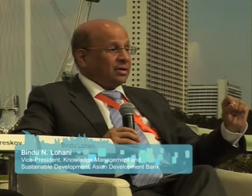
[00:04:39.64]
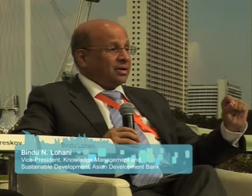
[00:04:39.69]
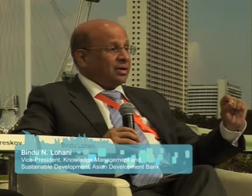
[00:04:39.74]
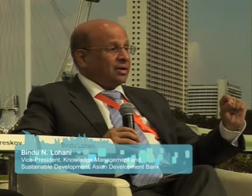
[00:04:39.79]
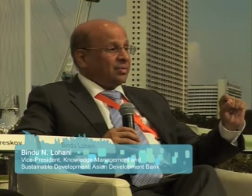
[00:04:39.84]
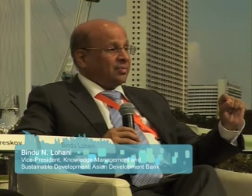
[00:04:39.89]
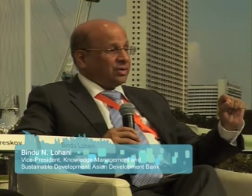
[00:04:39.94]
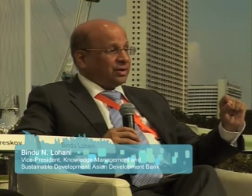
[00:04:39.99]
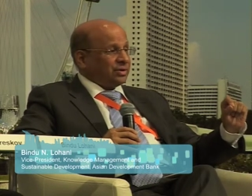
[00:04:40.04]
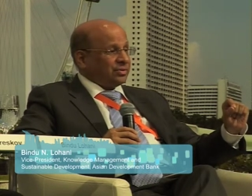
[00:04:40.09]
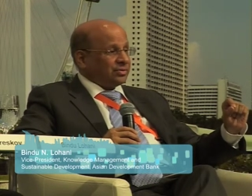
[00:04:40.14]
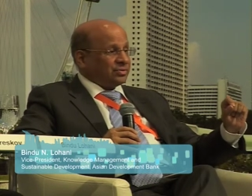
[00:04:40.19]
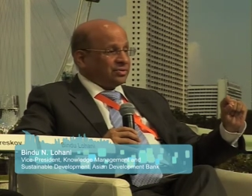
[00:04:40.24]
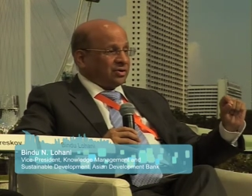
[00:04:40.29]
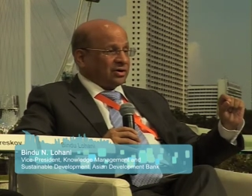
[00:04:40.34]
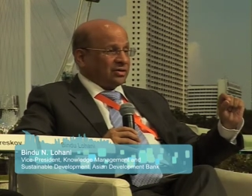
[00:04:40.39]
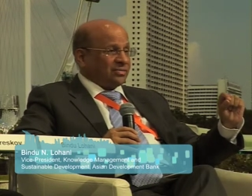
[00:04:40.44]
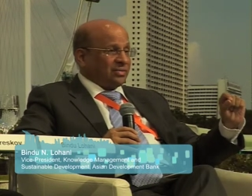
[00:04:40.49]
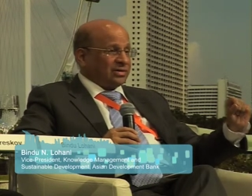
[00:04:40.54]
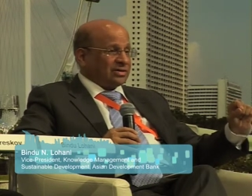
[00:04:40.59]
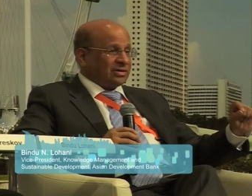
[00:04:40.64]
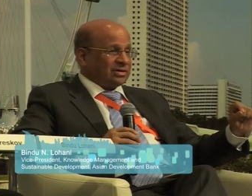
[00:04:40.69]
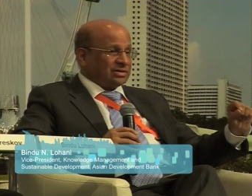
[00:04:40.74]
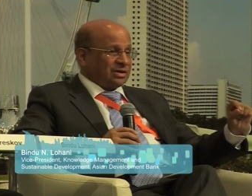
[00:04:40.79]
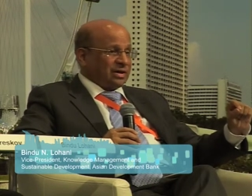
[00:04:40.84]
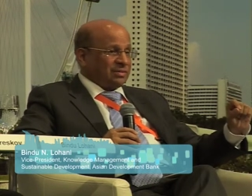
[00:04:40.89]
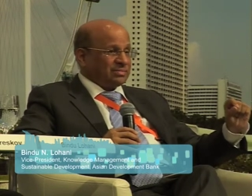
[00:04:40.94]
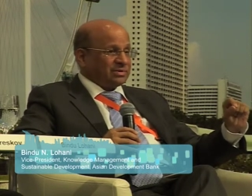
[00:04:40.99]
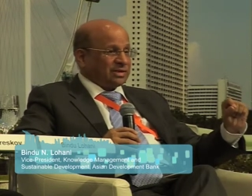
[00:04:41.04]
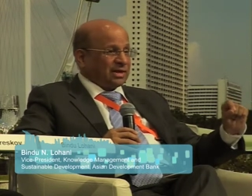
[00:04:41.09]
uh, whether you talk about the
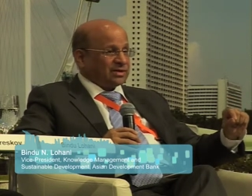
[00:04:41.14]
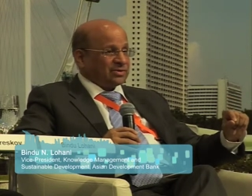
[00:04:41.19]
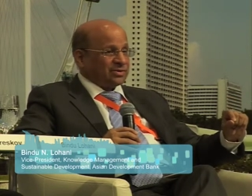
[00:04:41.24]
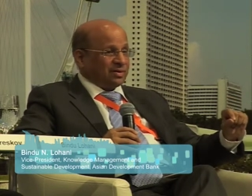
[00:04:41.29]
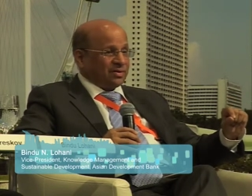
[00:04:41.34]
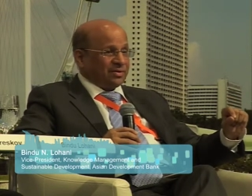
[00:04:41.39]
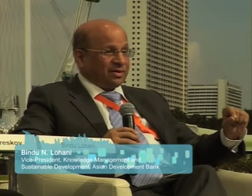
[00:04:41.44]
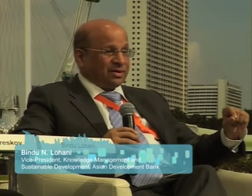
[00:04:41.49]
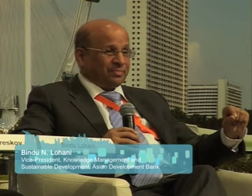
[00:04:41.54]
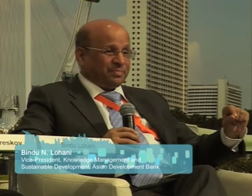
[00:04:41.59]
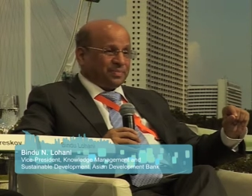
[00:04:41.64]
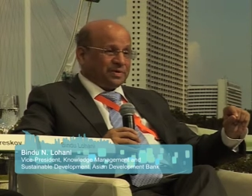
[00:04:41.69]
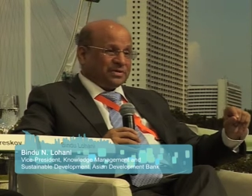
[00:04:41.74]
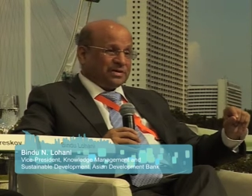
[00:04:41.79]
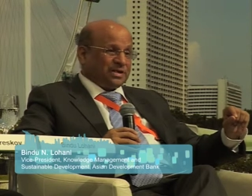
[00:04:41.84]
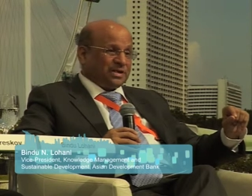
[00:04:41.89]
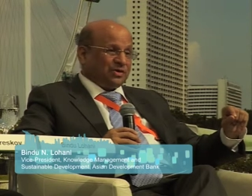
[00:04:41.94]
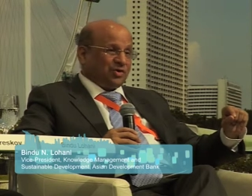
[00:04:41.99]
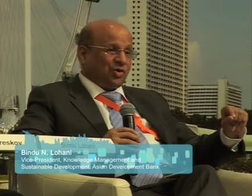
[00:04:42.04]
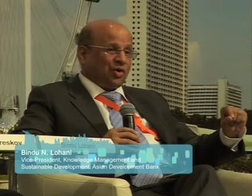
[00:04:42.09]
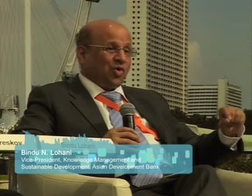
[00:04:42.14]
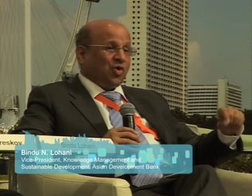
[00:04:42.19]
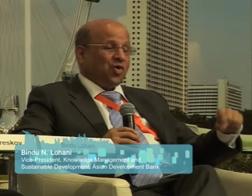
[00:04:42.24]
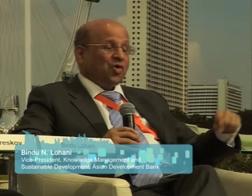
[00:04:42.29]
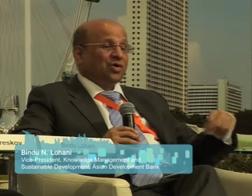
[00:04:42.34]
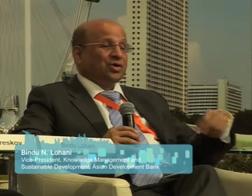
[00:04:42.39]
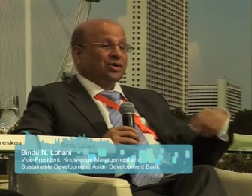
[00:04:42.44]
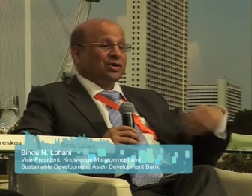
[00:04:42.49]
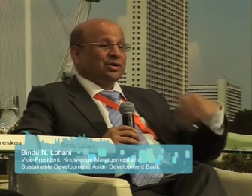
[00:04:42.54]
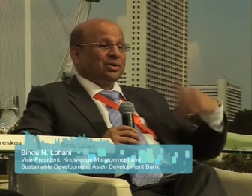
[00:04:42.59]
slums that's already present
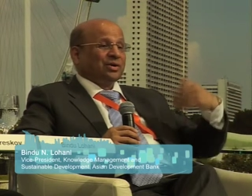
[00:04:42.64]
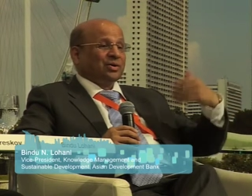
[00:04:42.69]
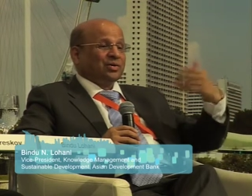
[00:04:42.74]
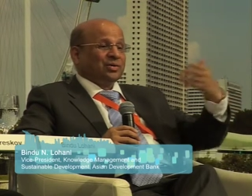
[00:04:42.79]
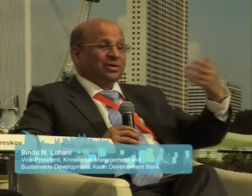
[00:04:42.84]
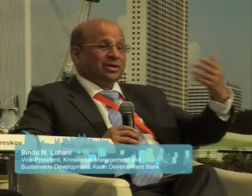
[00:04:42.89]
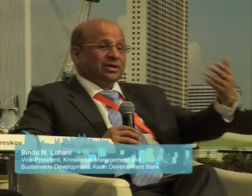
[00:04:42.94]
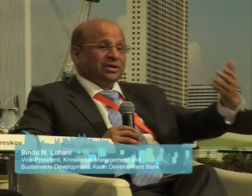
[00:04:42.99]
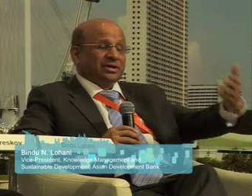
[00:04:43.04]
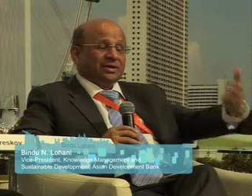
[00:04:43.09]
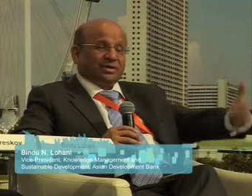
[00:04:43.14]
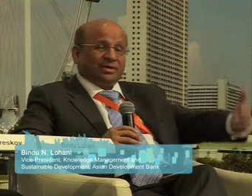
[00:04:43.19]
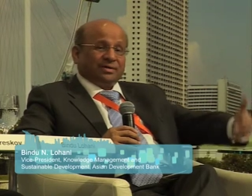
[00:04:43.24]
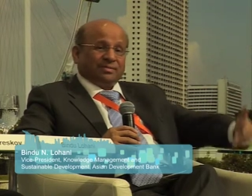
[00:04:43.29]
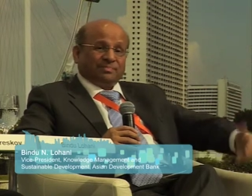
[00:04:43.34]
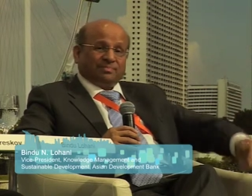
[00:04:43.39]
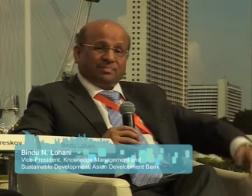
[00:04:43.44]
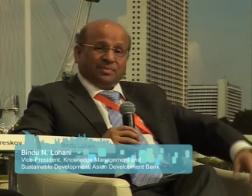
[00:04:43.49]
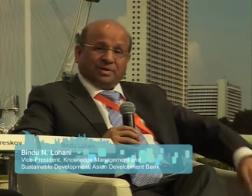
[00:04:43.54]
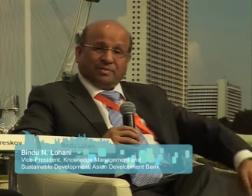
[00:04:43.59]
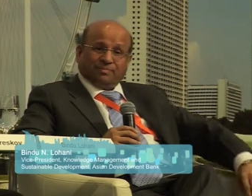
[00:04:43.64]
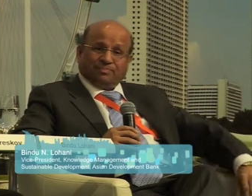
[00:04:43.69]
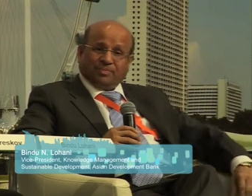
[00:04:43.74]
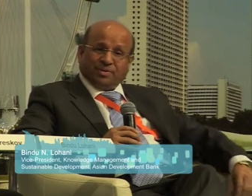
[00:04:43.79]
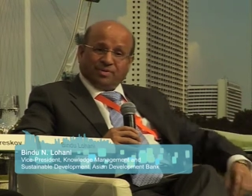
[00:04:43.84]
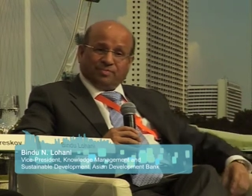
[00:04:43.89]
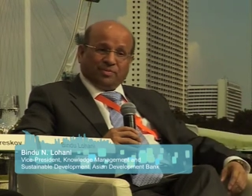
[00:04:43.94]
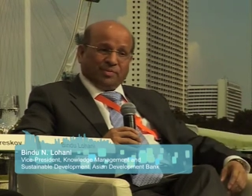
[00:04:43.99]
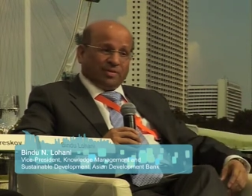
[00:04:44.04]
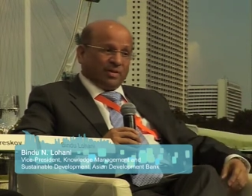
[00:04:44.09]
or including the uh,
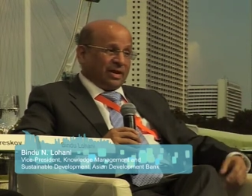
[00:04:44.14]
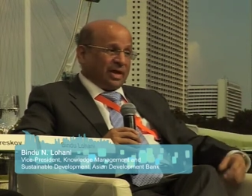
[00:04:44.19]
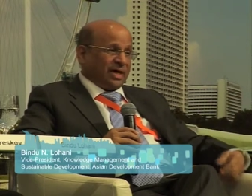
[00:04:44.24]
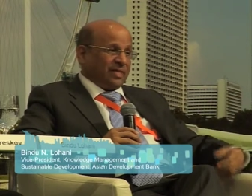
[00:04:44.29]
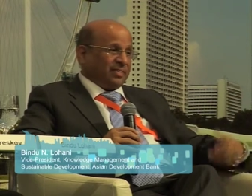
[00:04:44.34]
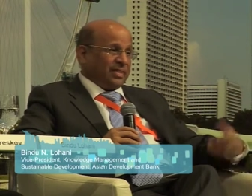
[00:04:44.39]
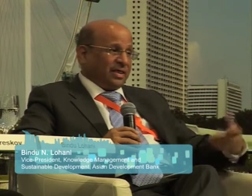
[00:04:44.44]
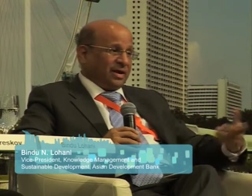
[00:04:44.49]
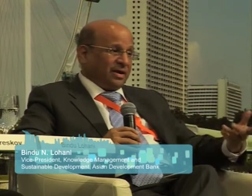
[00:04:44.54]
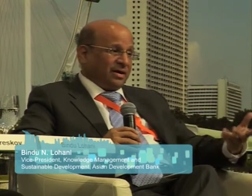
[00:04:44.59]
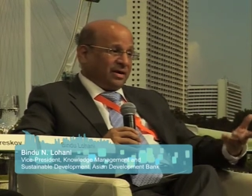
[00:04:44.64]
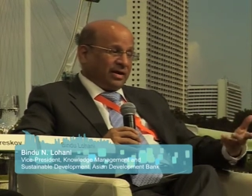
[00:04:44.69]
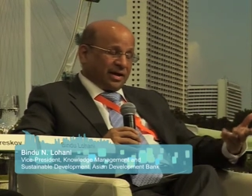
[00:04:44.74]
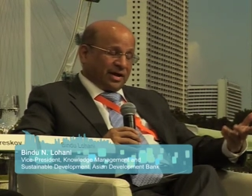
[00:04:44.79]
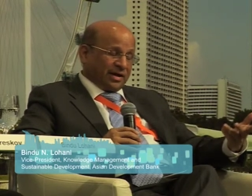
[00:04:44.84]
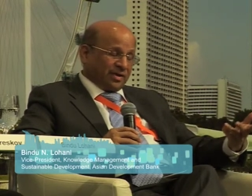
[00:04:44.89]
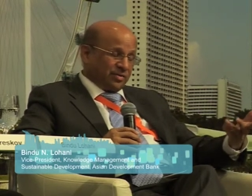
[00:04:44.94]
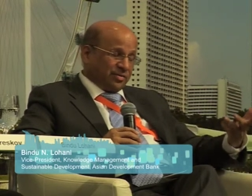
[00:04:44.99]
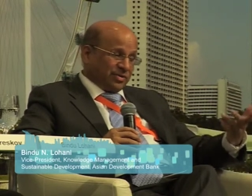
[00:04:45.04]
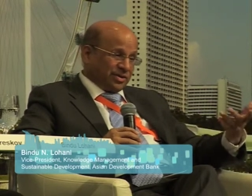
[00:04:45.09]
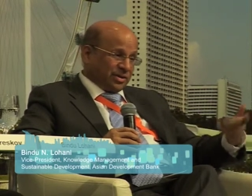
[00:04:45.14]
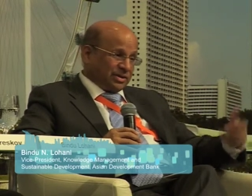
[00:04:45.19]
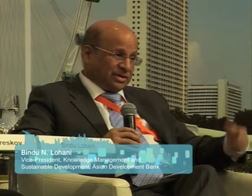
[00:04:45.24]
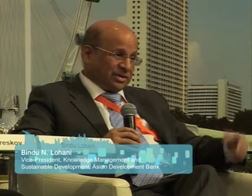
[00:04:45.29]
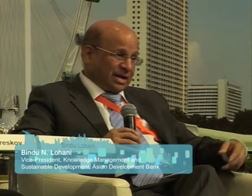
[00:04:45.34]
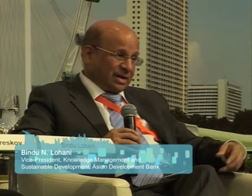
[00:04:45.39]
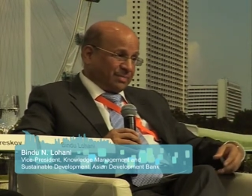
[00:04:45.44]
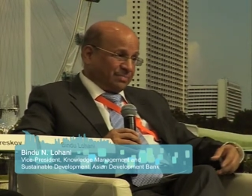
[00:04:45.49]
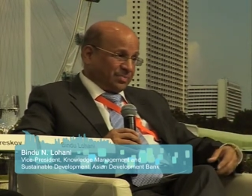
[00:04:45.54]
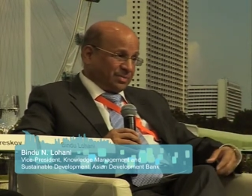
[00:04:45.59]
people, and there are again good
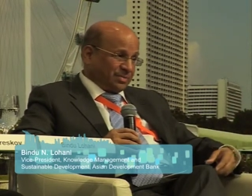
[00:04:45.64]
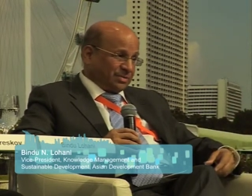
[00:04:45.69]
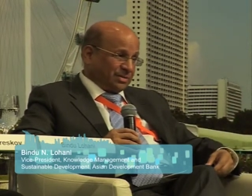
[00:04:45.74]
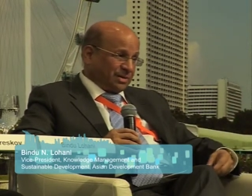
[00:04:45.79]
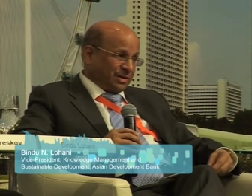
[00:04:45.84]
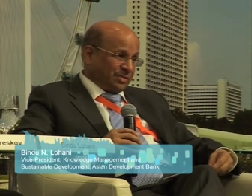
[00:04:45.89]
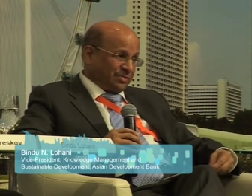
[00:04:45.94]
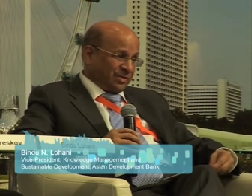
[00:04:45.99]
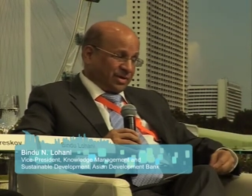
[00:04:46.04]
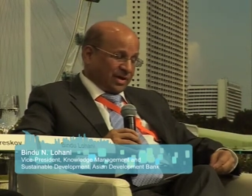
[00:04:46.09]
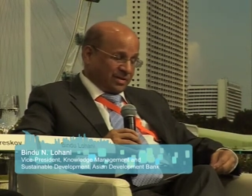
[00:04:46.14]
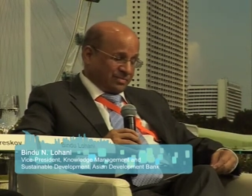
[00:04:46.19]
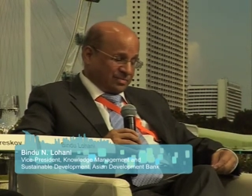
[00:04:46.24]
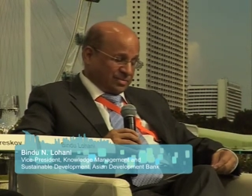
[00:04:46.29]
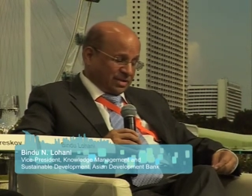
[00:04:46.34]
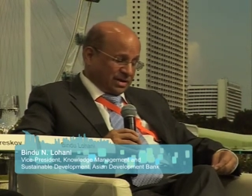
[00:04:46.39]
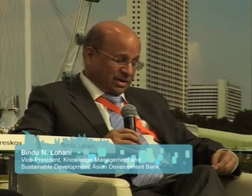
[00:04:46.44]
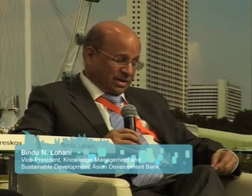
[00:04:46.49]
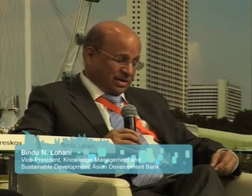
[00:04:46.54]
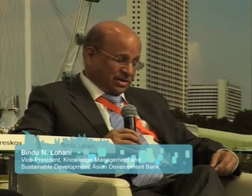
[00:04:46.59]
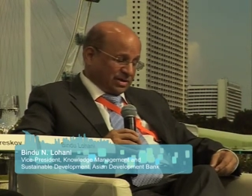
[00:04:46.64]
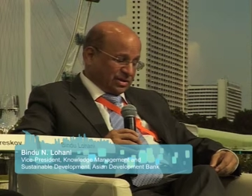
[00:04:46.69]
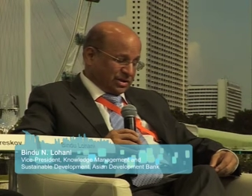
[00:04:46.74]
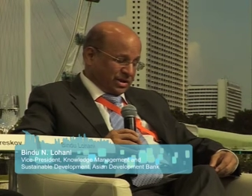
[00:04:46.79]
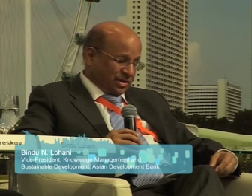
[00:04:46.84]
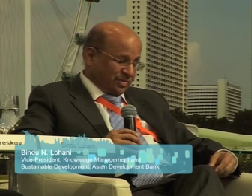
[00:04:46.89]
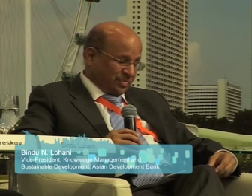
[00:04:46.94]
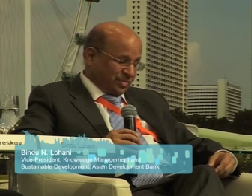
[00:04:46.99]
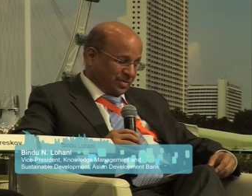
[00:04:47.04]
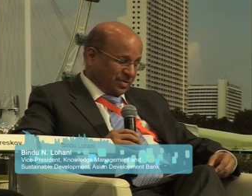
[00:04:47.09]
examples that we have seen in
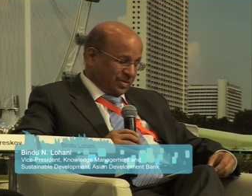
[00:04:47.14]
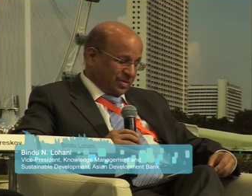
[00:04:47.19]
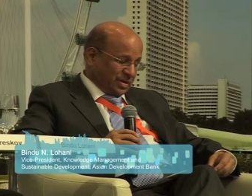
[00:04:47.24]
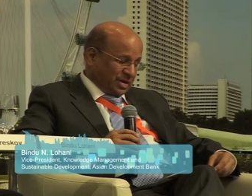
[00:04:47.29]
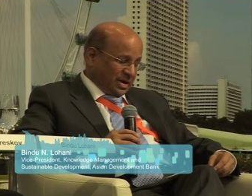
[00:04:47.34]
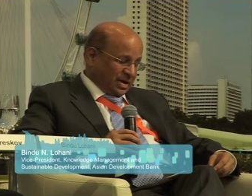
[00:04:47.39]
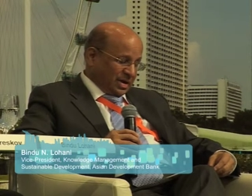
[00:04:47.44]
Singapore.